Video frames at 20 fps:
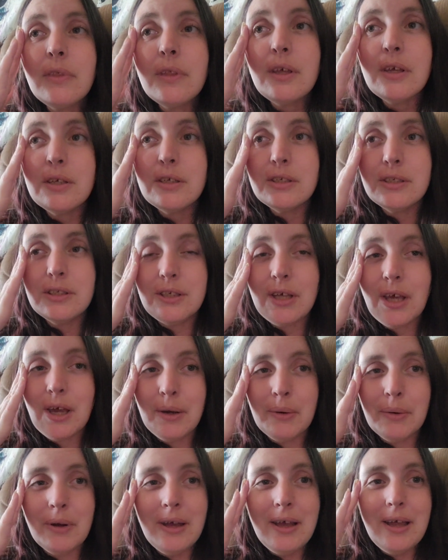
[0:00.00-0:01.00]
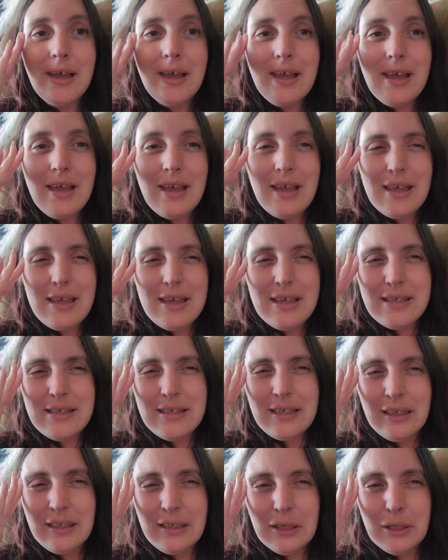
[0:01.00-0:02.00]
so it's a
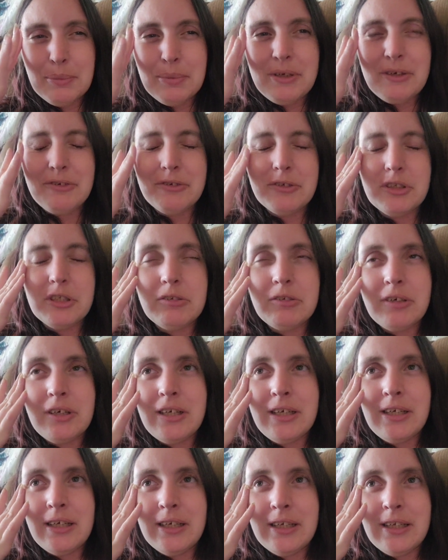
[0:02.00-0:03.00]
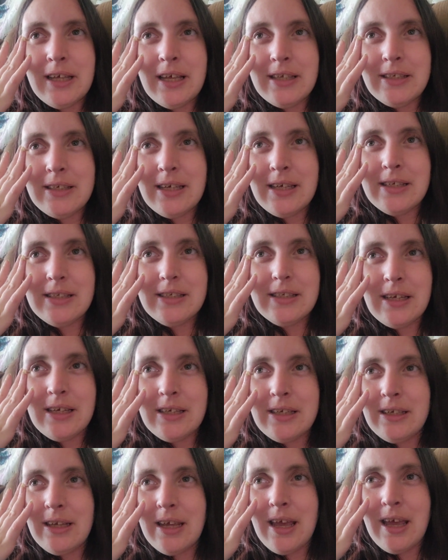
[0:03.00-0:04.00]
little bit frustrating in that sense. And
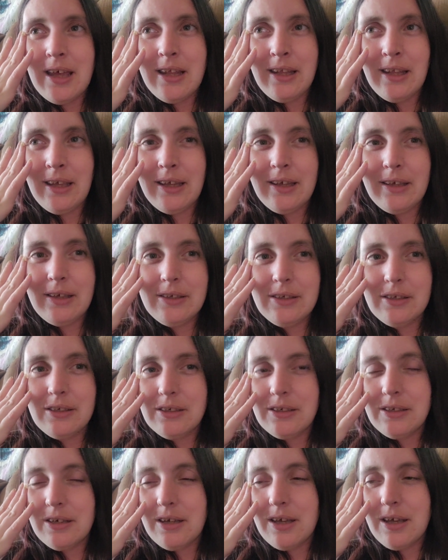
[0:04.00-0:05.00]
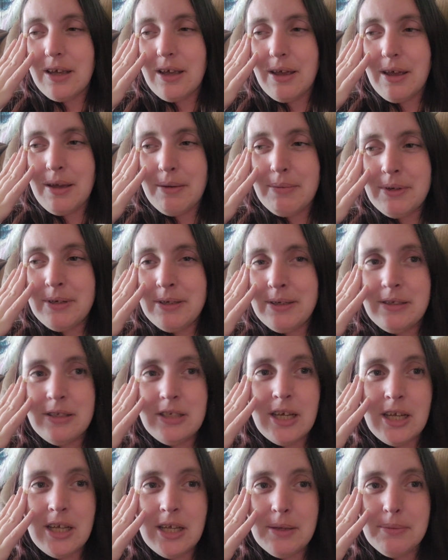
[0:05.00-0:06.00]
yeah, like, I mean,
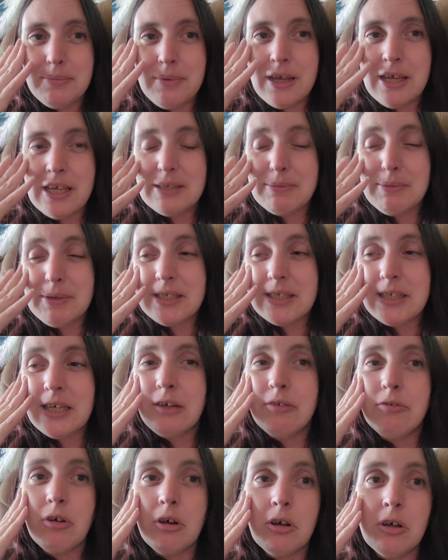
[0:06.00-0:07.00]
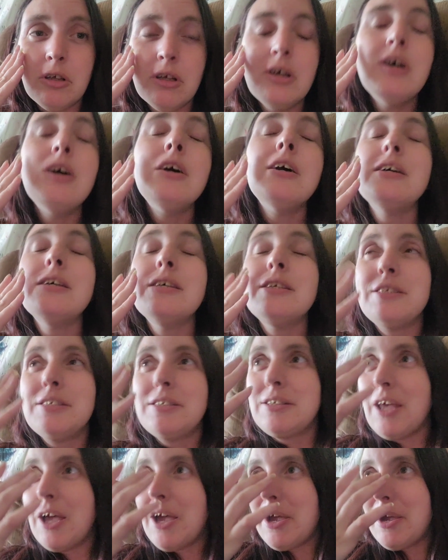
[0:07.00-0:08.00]
Jacob bakes my skin crawl,
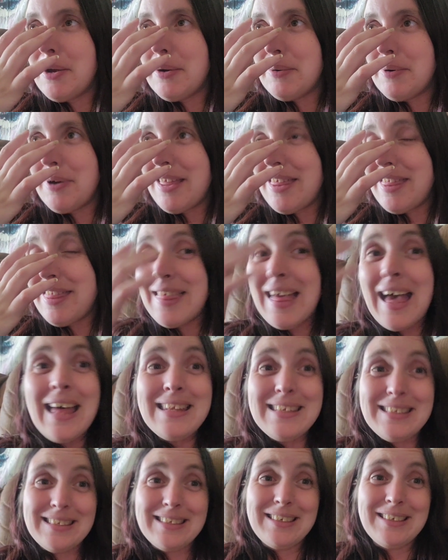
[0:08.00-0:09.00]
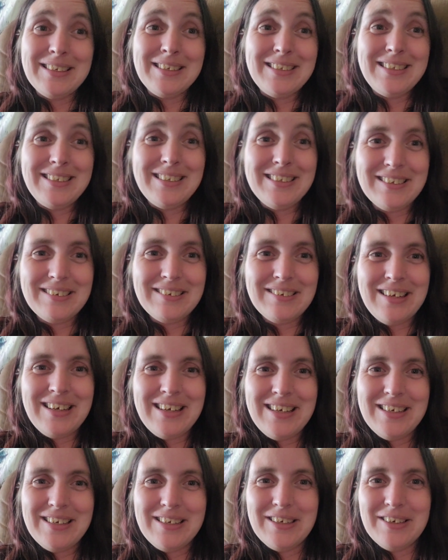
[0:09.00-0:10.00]
so that's good to read,
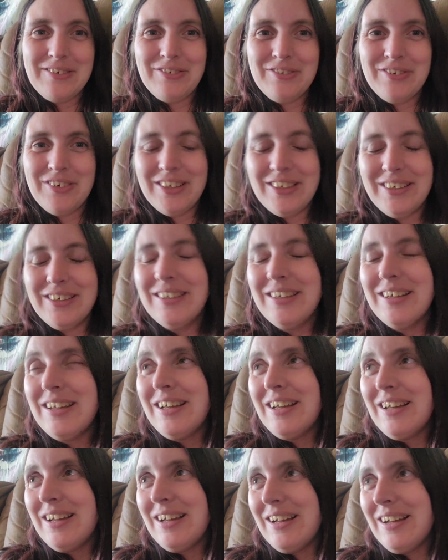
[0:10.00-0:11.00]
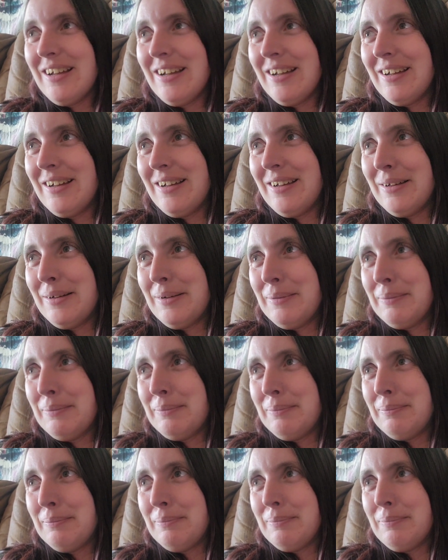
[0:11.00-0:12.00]
good fun. But
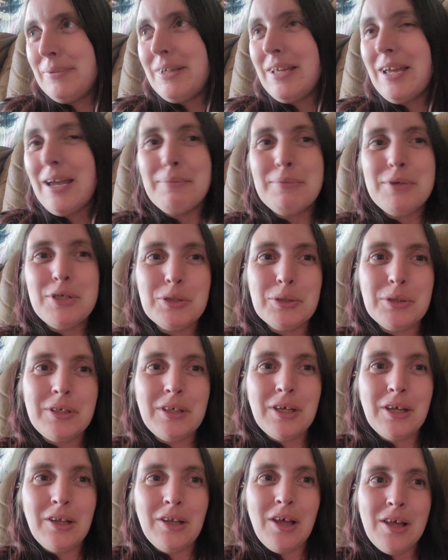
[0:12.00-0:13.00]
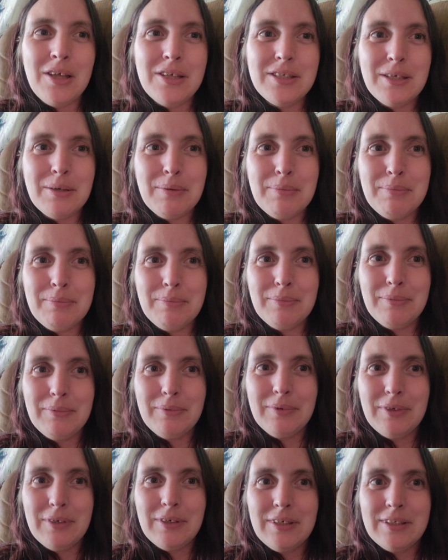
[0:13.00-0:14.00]
yeah, I'm enjoying it a lot, so I'm
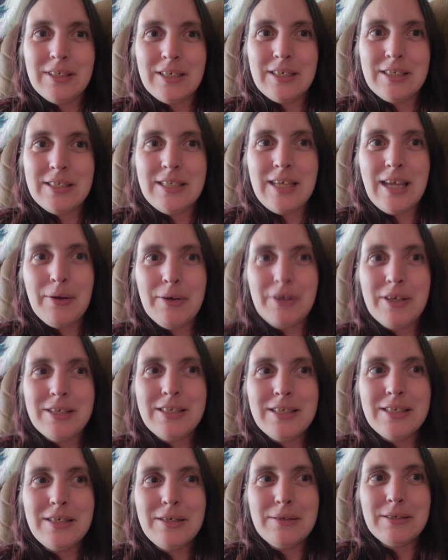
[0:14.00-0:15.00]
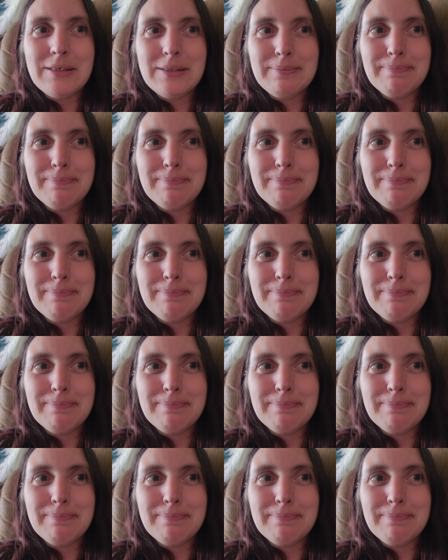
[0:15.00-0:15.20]
excited to see how it continues.